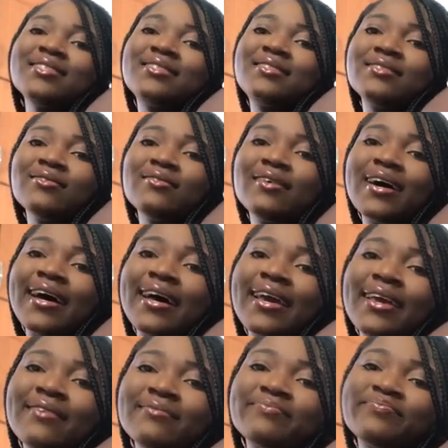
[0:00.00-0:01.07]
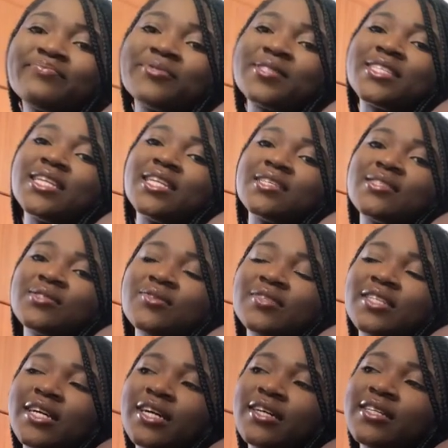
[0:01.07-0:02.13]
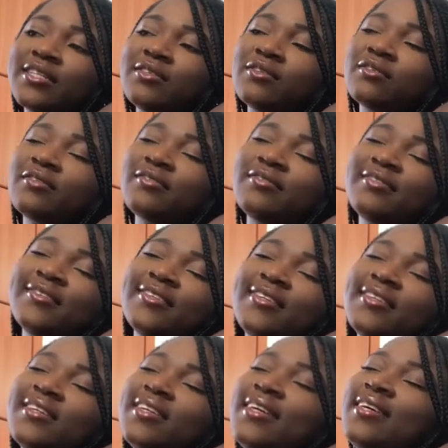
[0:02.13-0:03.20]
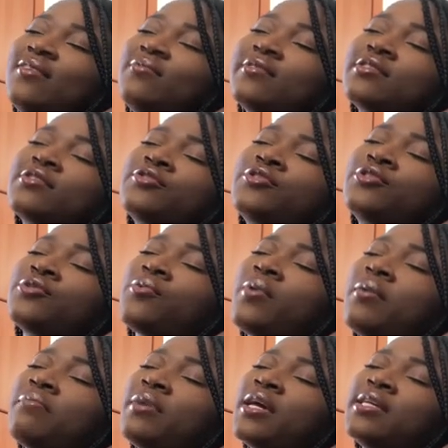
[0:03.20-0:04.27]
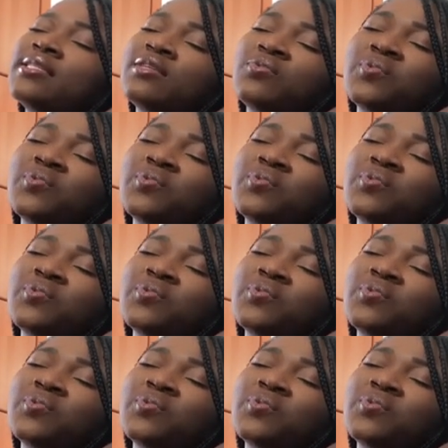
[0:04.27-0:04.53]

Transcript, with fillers: So I was in the sauna, you know, it was so amazing.